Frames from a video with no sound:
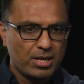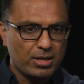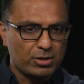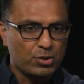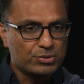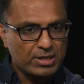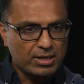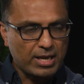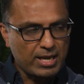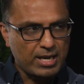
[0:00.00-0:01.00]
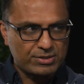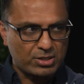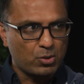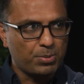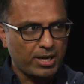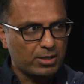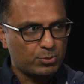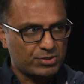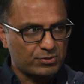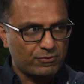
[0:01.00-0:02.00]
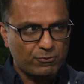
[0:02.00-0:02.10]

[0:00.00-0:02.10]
using AI as a co-pilot versus